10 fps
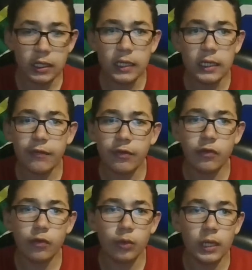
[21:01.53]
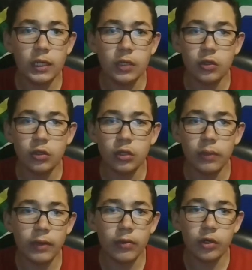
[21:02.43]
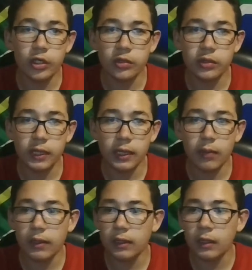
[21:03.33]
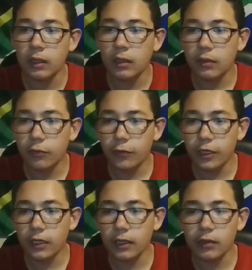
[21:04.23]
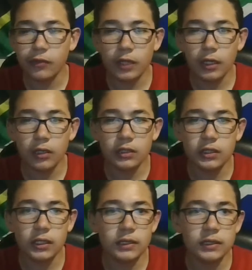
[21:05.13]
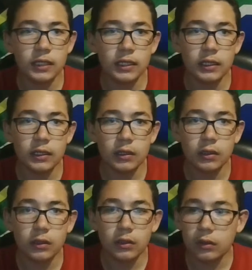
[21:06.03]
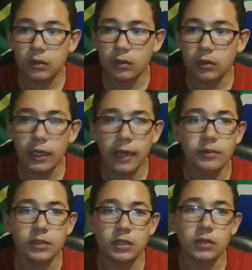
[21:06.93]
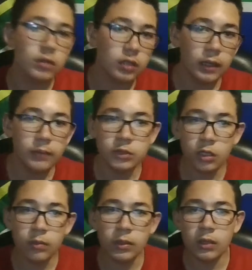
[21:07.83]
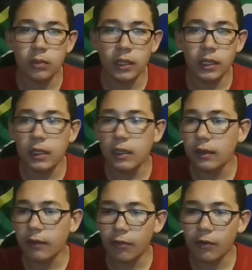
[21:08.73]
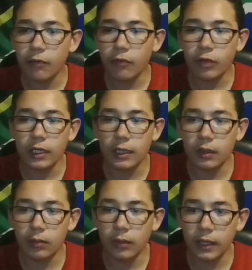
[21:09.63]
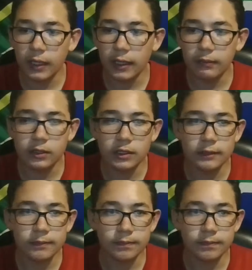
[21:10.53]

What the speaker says: can have a really good away record. They won 3 out of the last 10 games home and away. They've won 3 away games.